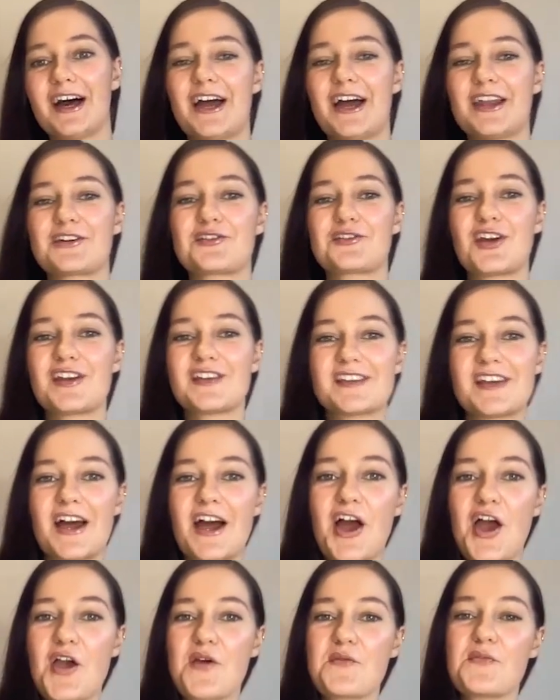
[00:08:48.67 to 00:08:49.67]
had a great
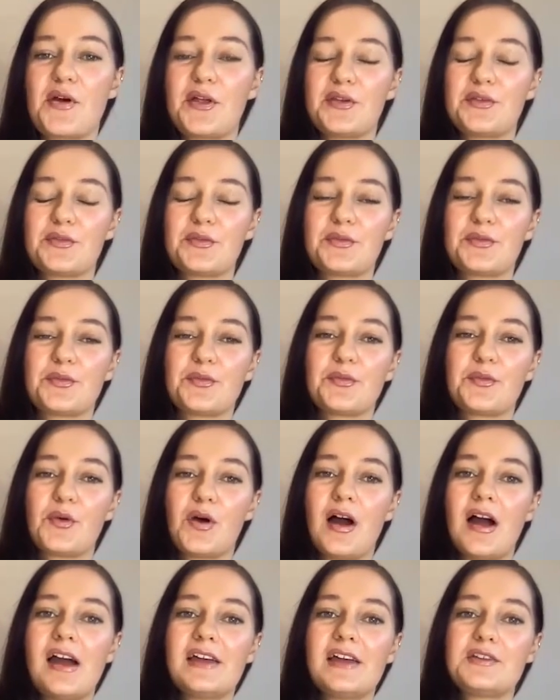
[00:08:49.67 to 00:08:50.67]
time, and
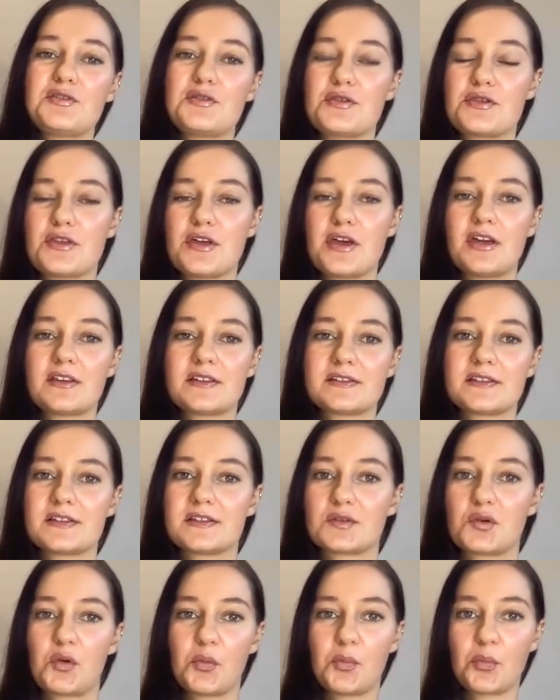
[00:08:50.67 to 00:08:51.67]
why do you think is
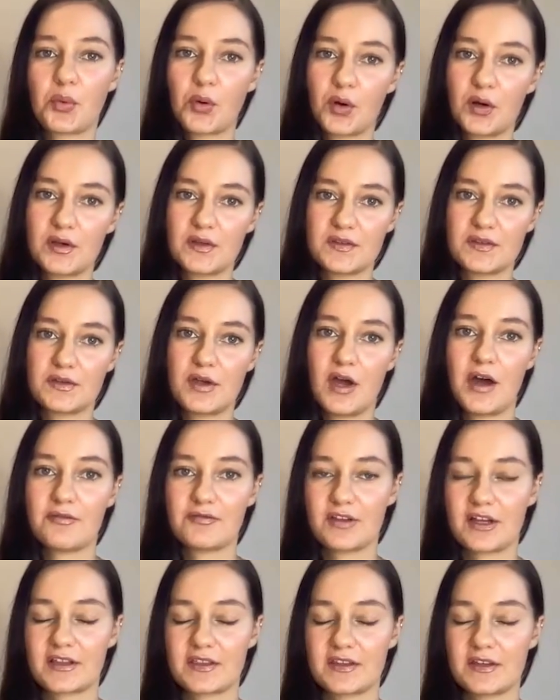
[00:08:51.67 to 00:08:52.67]
this so important to
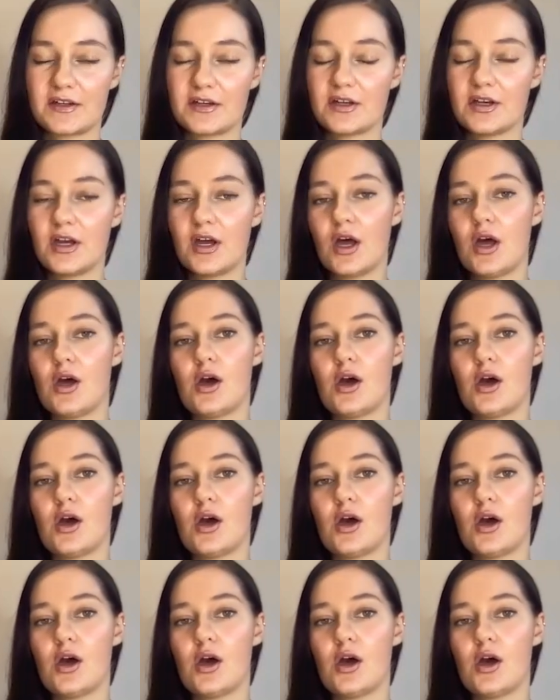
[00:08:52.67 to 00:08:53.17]
have like the